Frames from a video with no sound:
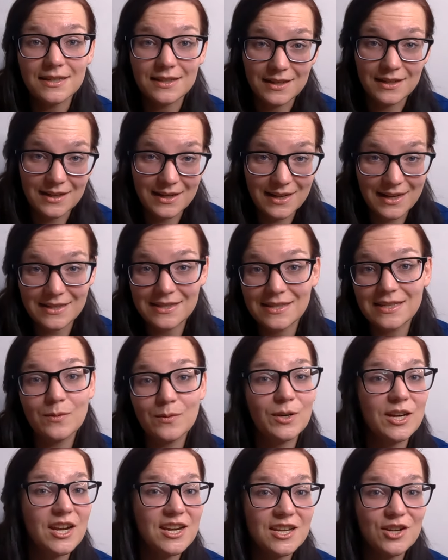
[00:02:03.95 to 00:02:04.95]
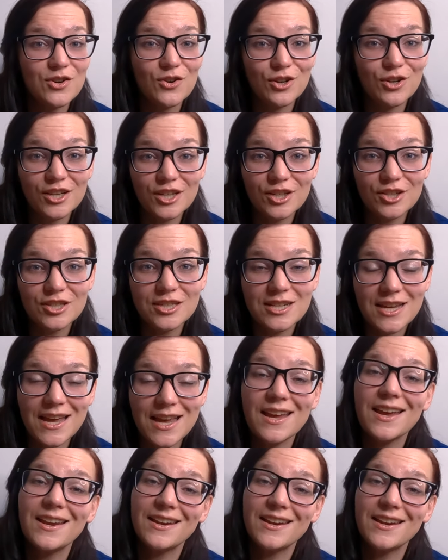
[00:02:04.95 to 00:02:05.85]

Let's see what I did earlier today,